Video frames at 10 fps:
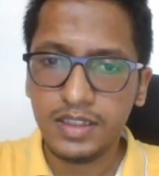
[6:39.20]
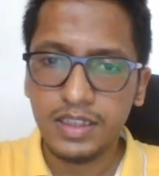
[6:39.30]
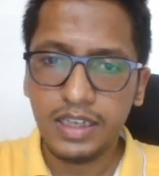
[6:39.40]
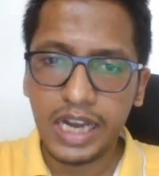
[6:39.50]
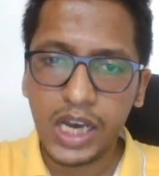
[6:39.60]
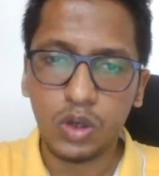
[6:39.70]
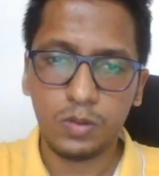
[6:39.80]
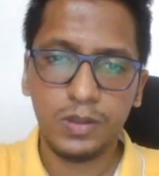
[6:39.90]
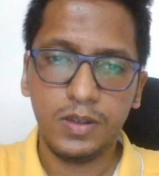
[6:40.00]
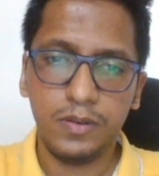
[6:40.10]

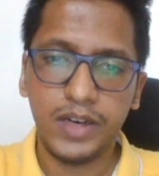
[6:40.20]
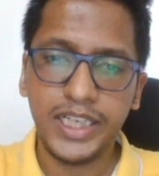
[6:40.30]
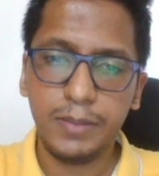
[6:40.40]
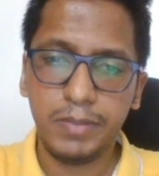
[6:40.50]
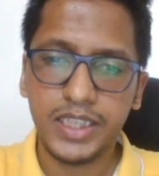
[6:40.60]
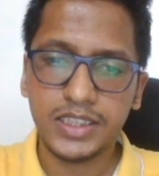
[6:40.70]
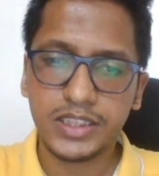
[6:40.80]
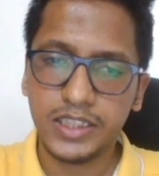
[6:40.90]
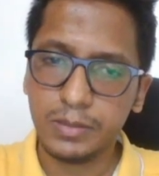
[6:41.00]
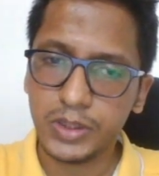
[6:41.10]
Now white plays
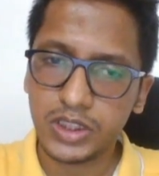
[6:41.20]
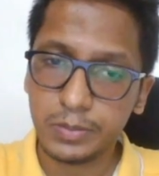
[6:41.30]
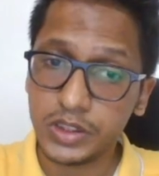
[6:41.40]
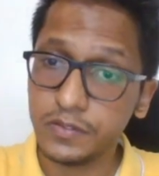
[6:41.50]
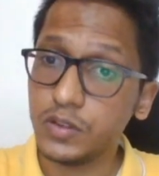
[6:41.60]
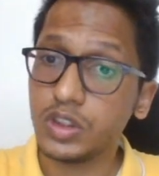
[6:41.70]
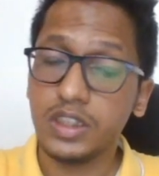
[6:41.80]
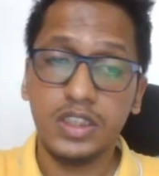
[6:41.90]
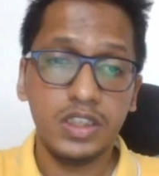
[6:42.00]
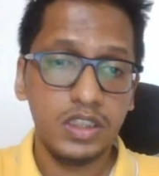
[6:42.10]
here bishop c4.
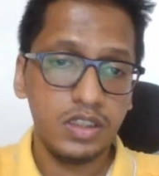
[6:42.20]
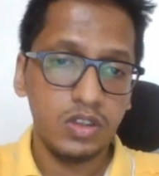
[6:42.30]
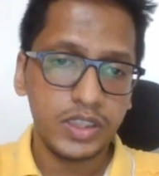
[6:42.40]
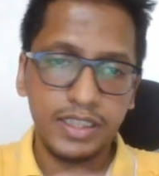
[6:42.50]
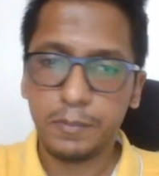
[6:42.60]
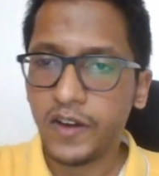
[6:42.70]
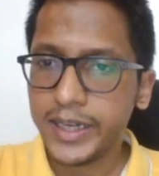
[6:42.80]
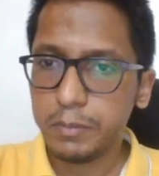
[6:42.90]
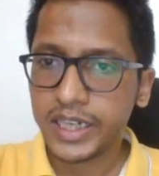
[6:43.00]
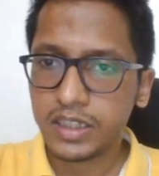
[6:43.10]
Okay,
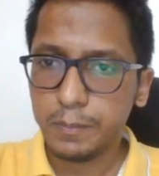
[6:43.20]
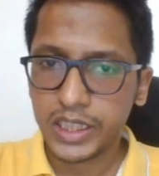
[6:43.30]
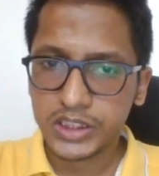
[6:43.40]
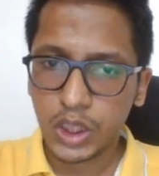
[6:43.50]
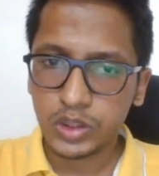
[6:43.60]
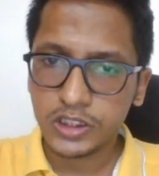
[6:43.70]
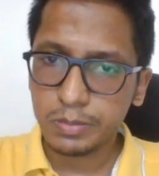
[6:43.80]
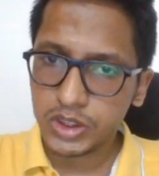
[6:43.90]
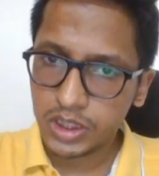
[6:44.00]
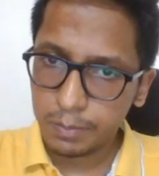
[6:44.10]
white brings out his
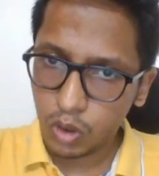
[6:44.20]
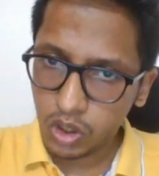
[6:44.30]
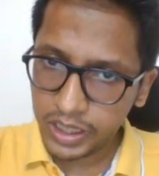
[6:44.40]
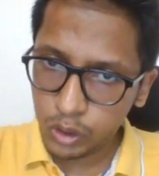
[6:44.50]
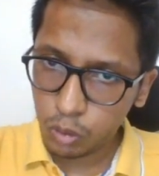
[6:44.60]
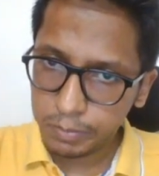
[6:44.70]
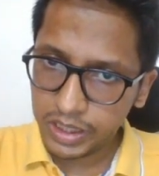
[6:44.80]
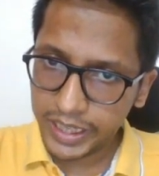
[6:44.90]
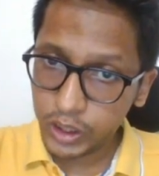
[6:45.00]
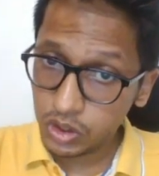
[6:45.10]
bishop on an open
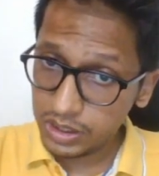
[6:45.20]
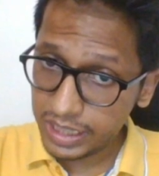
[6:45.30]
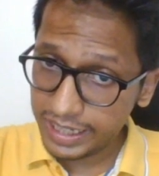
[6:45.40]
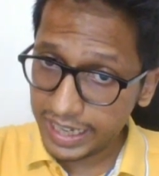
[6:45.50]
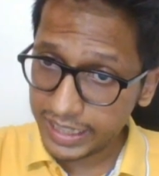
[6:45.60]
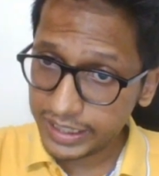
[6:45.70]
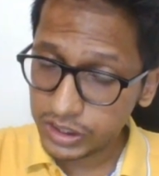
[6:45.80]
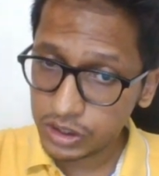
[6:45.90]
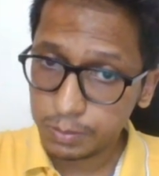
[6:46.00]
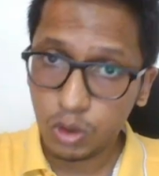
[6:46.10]
diagonal, attacking
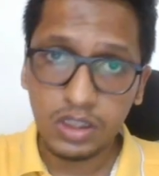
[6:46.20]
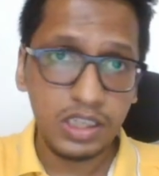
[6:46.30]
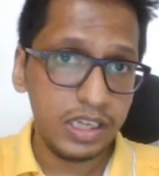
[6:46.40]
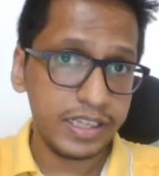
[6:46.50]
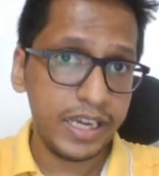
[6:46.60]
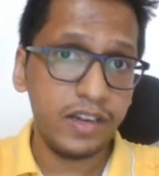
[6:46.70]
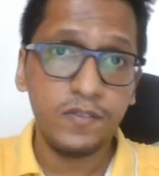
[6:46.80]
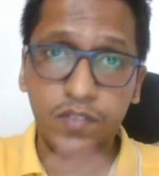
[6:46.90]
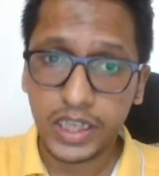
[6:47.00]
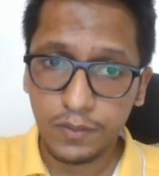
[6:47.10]
this pawn.
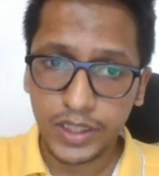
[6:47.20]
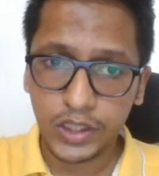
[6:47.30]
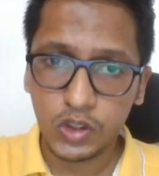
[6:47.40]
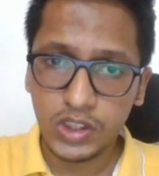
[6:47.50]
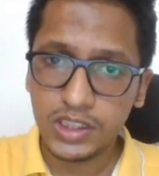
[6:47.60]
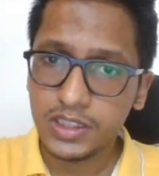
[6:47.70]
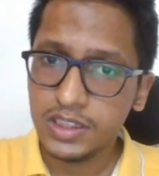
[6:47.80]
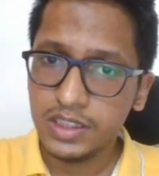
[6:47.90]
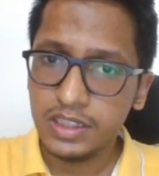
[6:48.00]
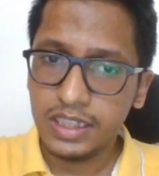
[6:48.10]
Again, very, very good.
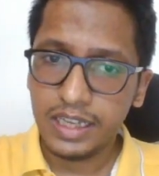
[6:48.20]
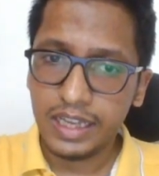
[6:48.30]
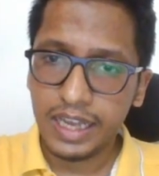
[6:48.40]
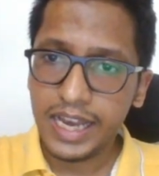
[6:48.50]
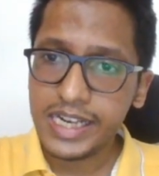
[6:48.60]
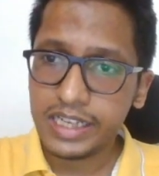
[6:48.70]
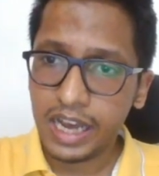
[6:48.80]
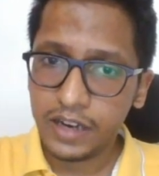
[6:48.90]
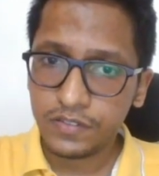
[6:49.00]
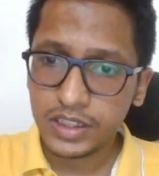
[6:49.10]
And
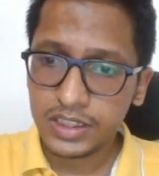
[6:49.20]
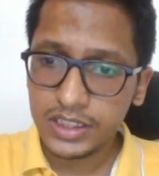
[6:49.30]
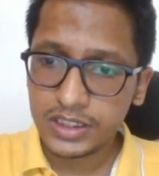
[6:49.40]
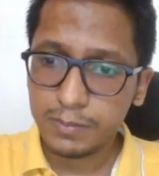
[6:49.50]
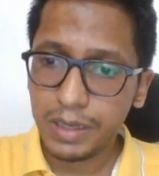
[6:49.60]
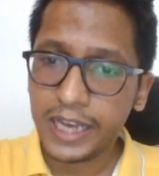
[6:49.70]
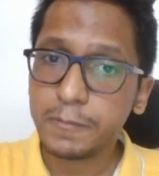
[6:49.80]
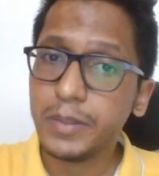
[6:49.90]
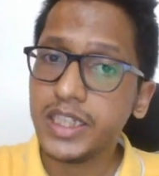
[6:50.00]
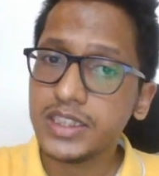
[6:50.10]
after this,
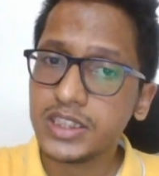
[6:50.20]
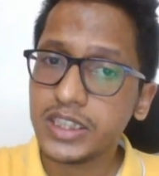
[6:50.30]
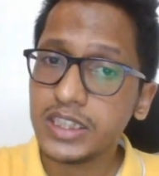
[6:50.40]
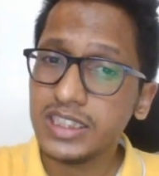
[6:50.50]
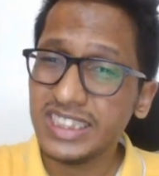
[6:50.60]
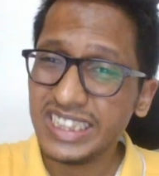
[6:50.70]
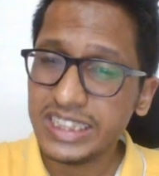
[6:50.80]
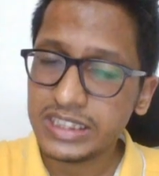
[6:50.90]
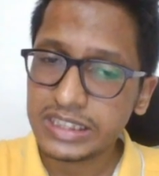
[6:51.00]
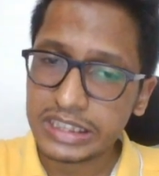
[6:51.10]
black plays here
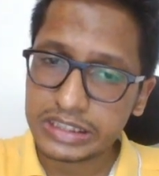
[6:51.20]
d6.